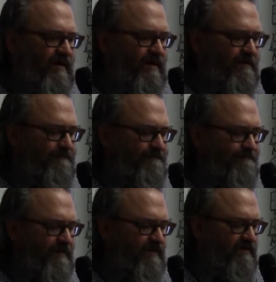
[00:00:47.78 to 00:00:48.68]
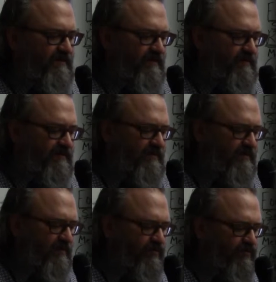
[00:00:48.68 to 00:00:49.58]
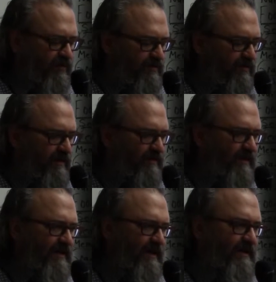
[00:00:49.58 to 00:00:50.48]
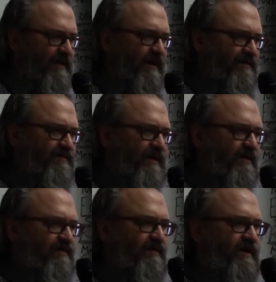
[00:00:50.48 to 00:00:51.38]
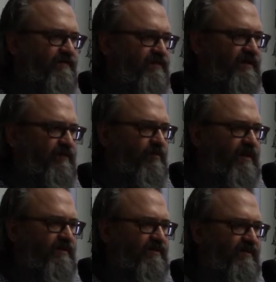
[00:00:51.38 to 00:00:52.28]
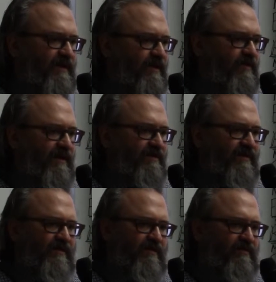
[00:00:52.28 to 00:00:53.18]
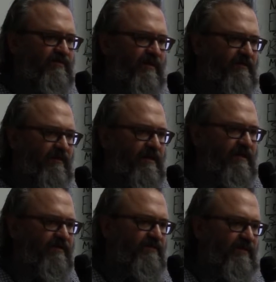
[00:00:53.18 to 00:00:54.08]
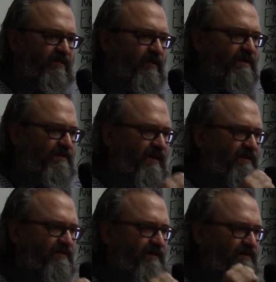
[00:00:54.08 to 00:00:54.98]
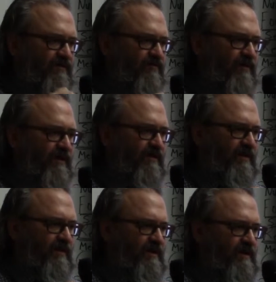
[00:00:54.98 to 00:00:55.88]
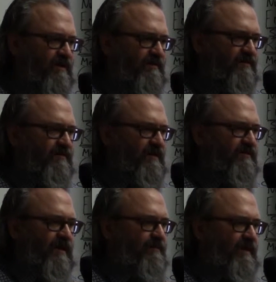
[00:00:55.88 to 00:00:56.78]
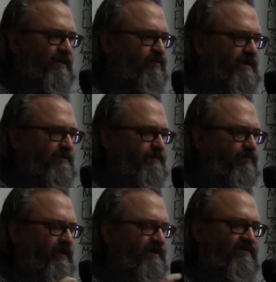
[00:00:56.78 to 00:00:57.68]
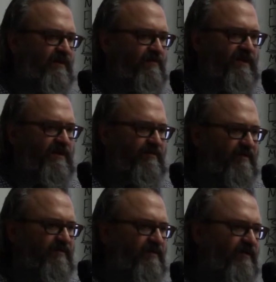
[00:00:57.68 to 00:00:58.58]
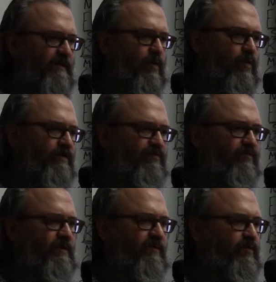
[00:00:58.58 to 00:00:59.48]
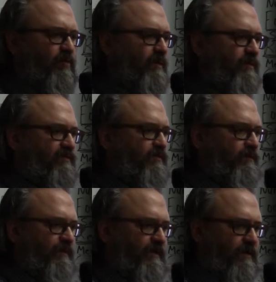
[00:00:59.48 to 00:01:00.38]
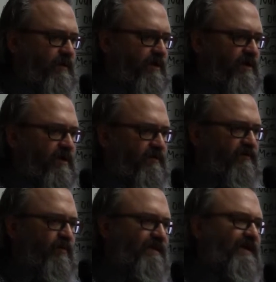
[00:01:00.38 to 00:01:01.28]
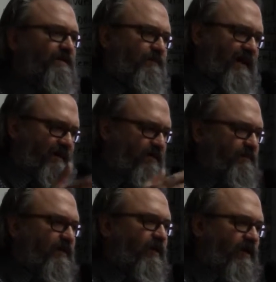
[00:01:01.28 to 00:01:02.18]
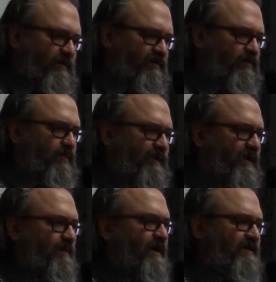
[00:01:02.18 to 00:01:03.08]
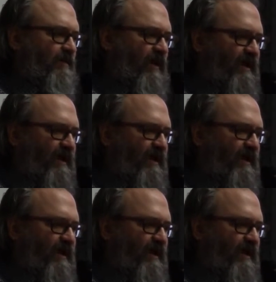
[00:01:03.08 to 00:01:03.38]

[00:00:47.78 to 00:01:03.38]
I was disillusioned. And then I set it aside for several months, and then I realized that, just because this is a great tasting as a drink, doesn't mean it's going to make a great braising medium. I started thinking, what was wrong with root beer? It was too bitter. So we kicked back the bitter elements. We kicked back the